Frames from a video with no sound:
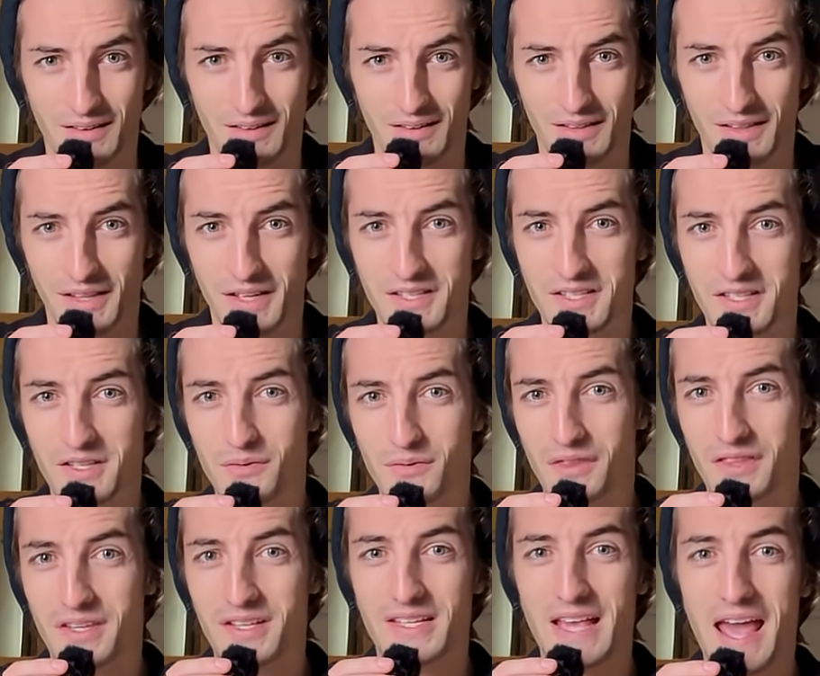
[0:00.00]
Let's see
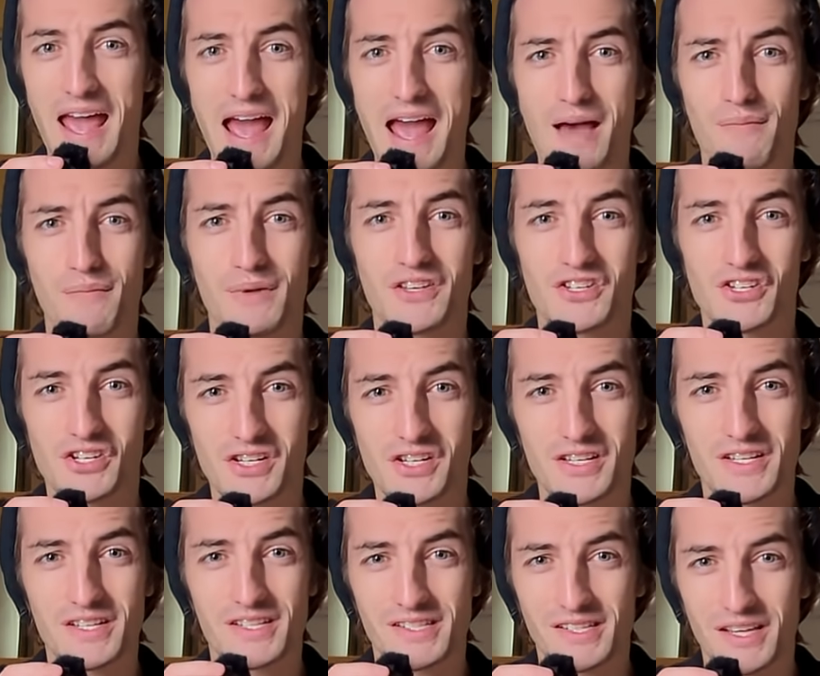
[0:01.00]
what this ham and
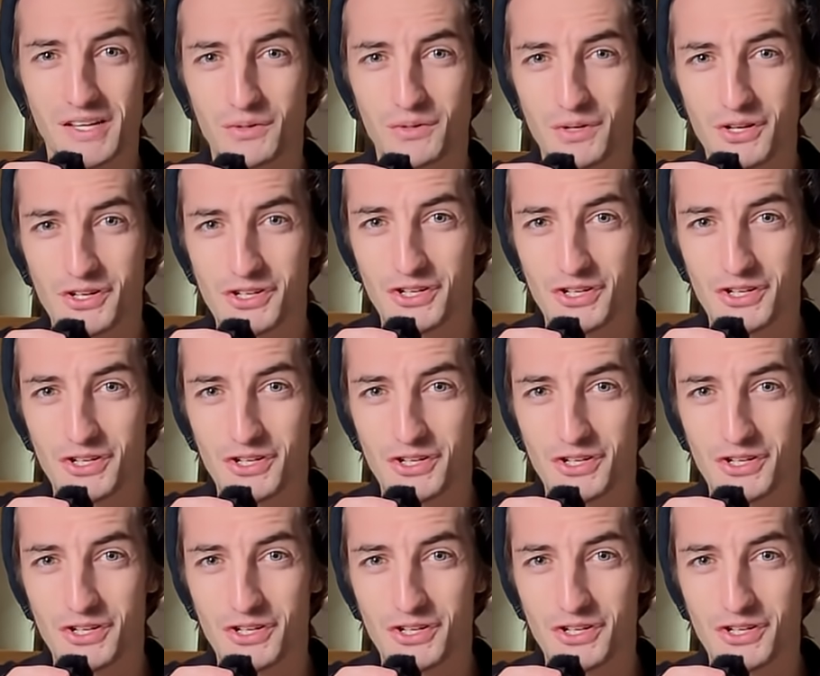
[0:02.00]
cheese sandwich